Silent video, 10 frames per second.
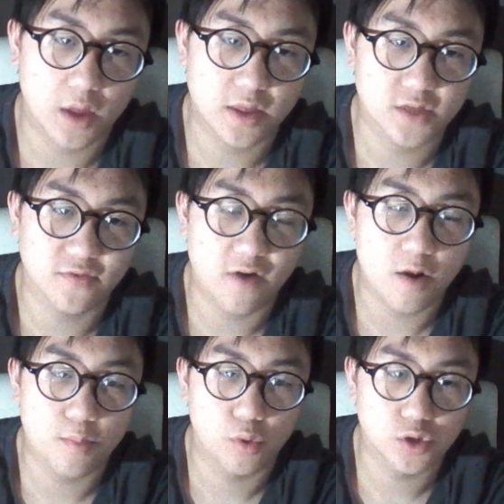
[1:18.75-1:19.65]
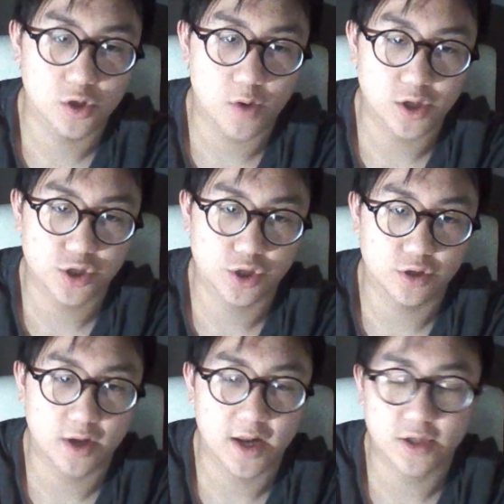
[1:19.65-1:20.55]
I think it's a very important
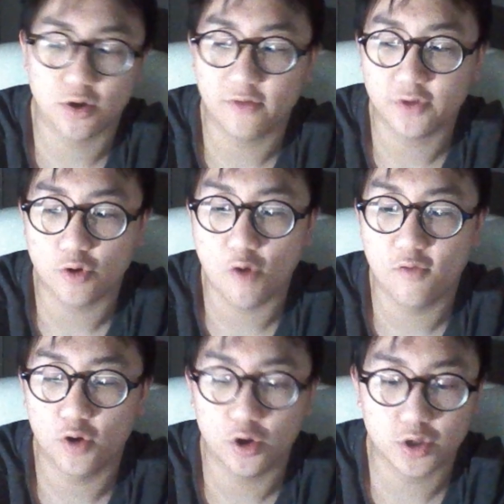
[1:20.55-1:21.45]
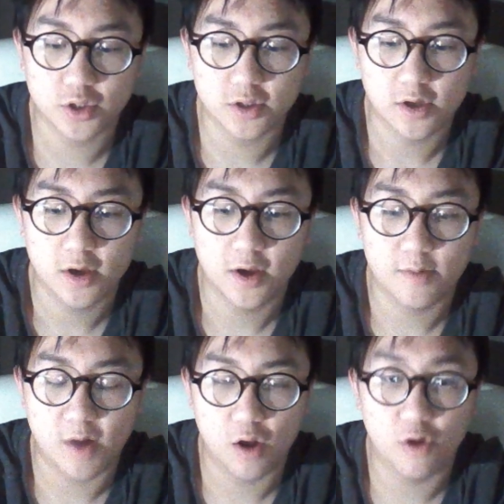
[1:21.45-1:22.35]
question and it's often overlooked
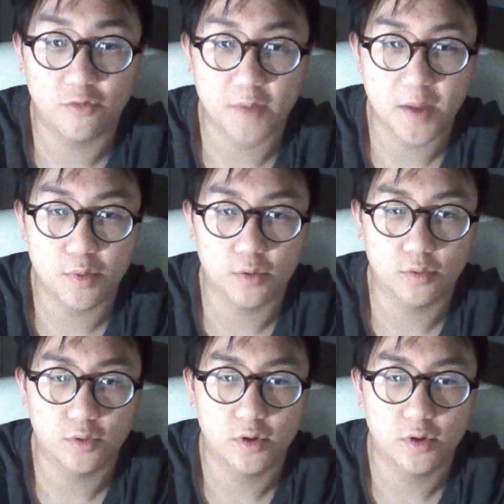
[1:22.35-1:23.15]
by a lot of people